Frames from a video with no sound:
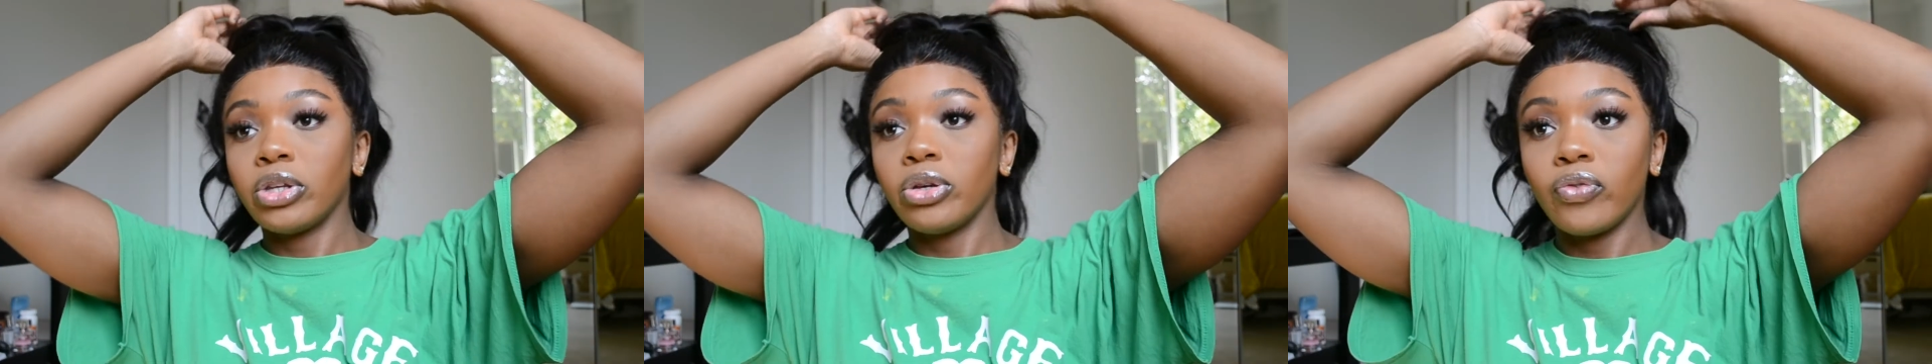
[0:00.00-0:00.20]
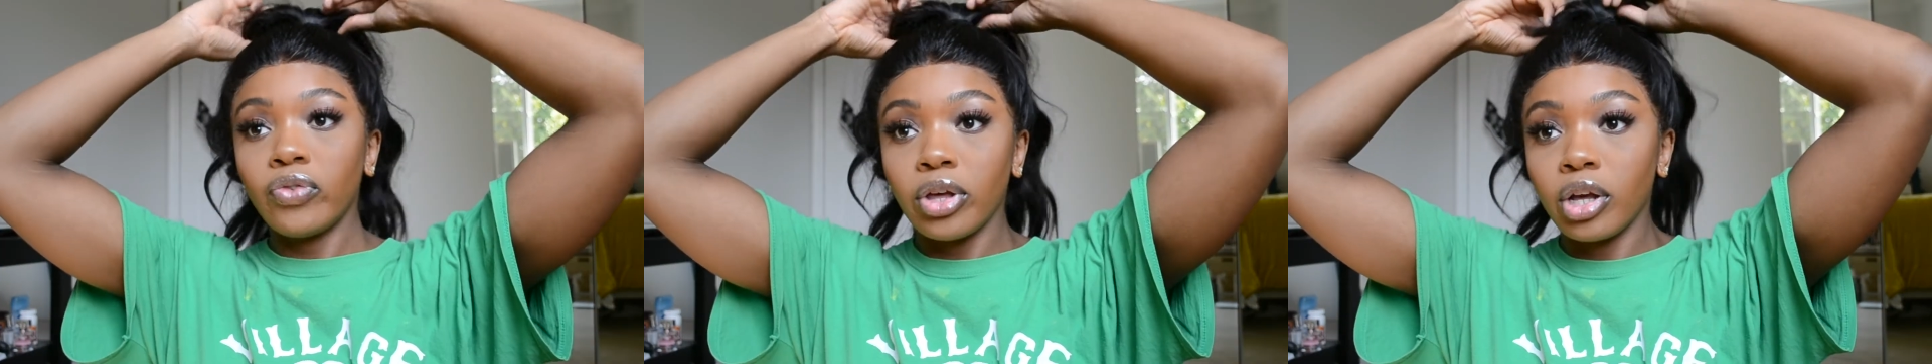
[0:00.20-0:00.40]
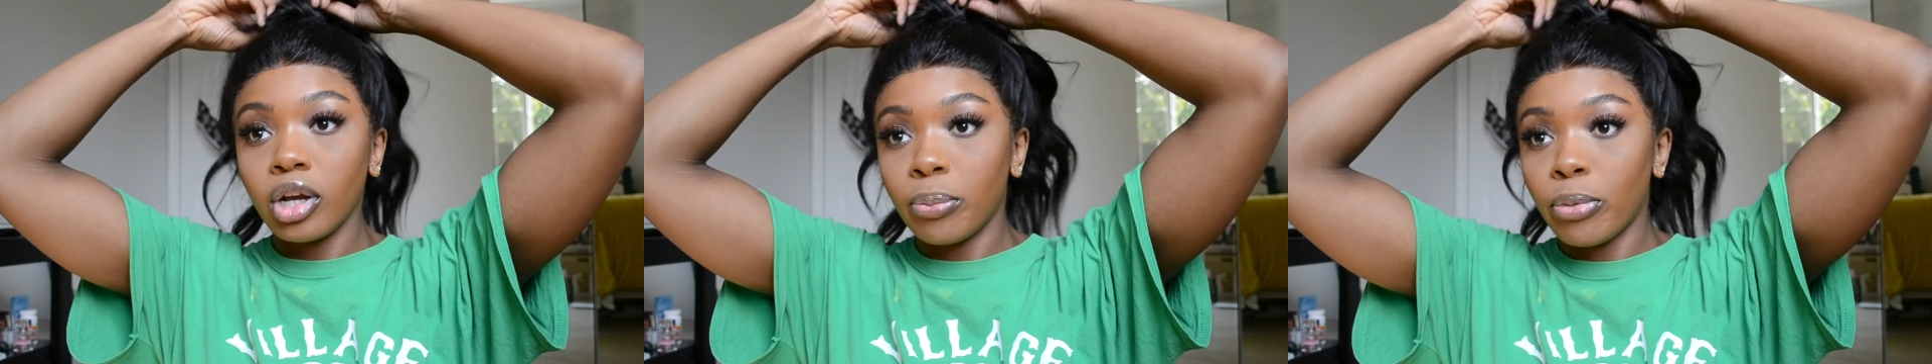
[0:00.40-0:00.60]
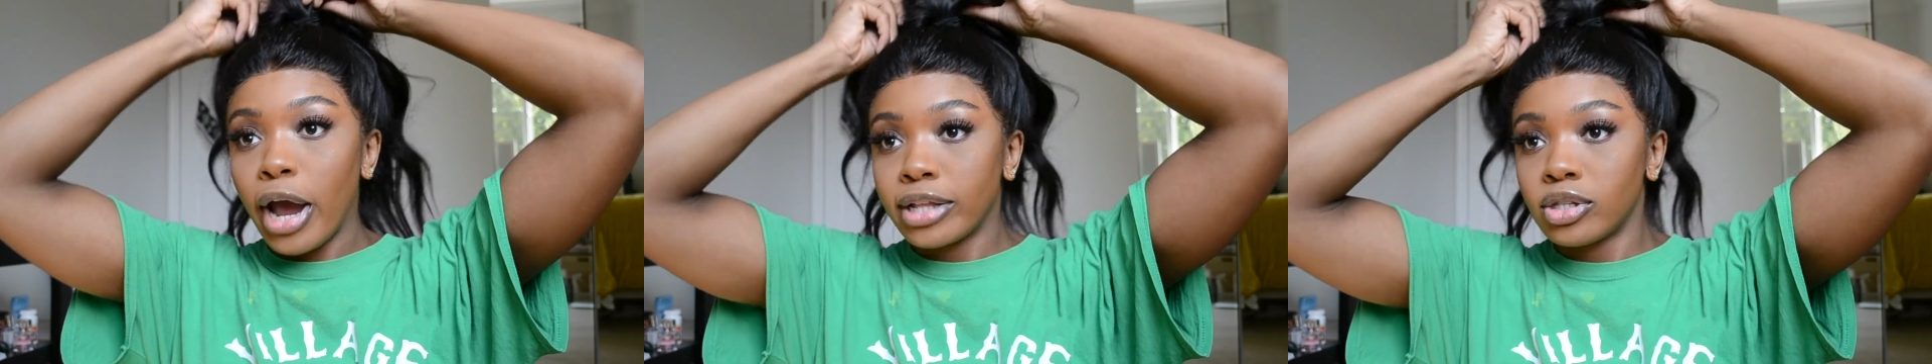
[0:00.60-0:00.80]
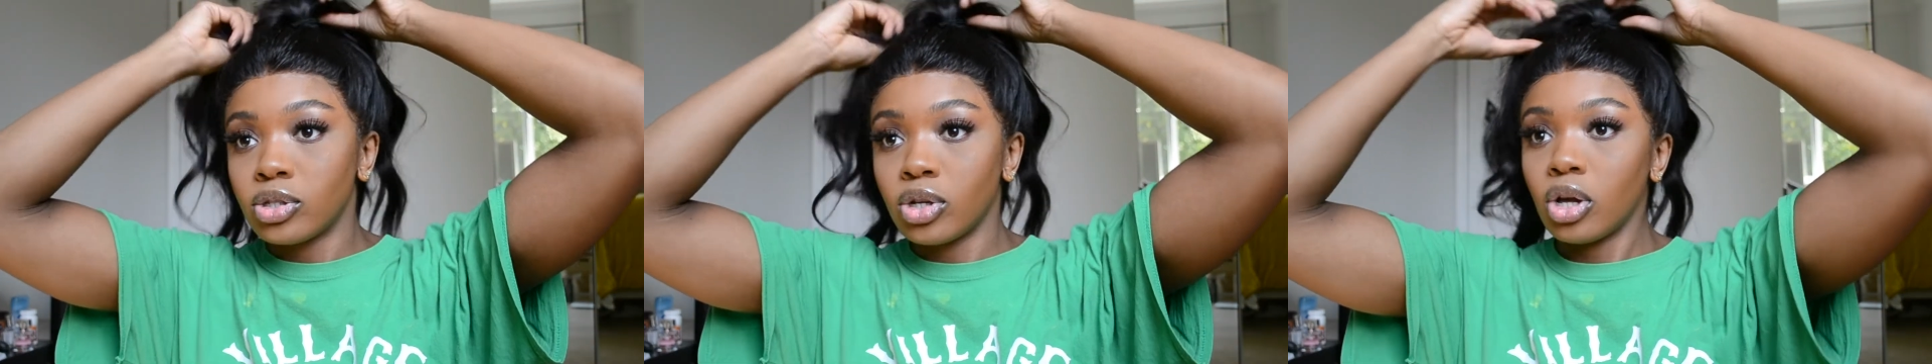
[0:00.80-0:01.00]
you feel like a
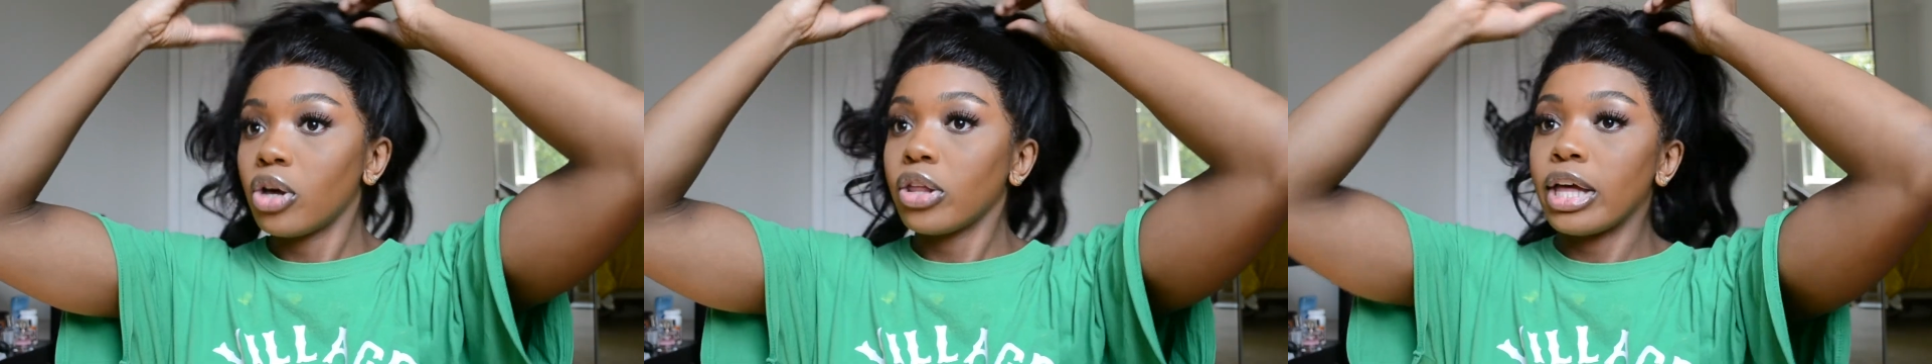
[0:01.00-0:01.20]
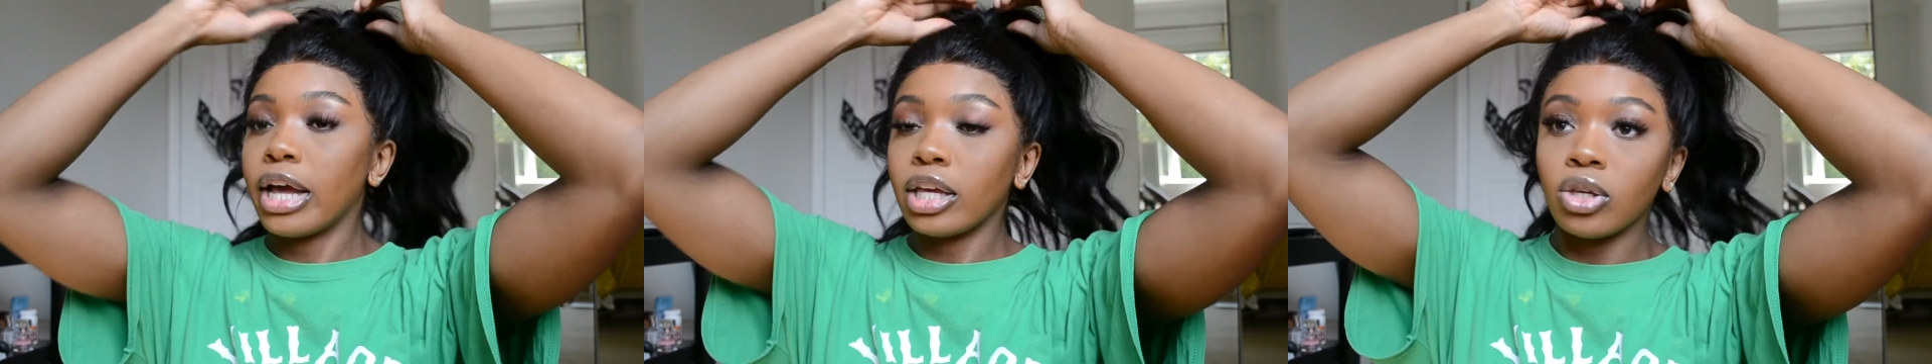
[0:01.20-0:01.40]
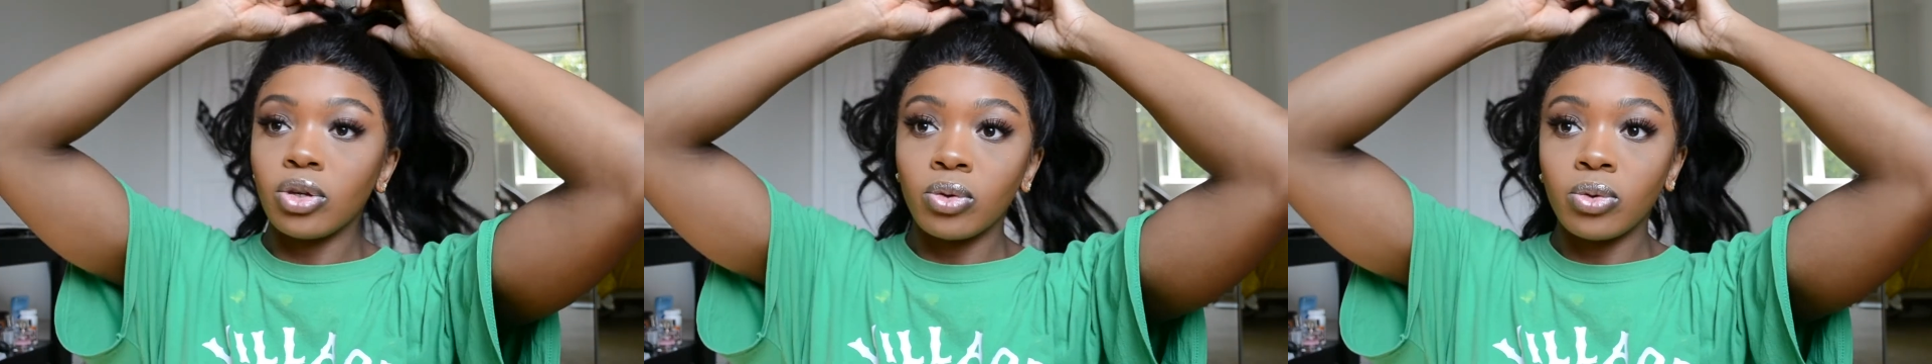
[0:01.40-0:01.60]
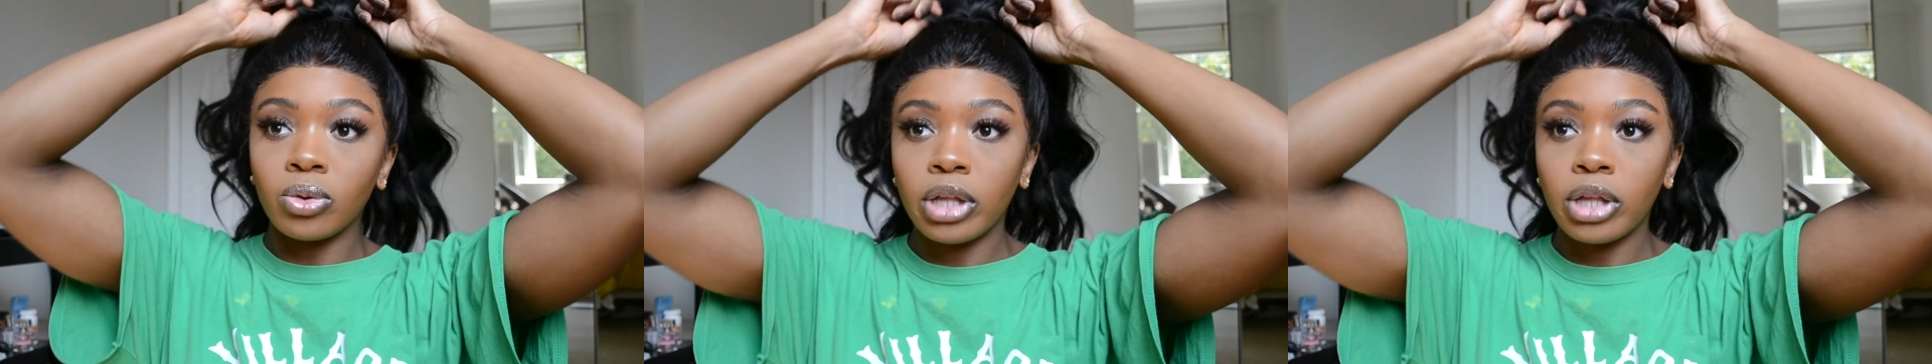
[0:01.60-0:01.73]
Bratz doll that you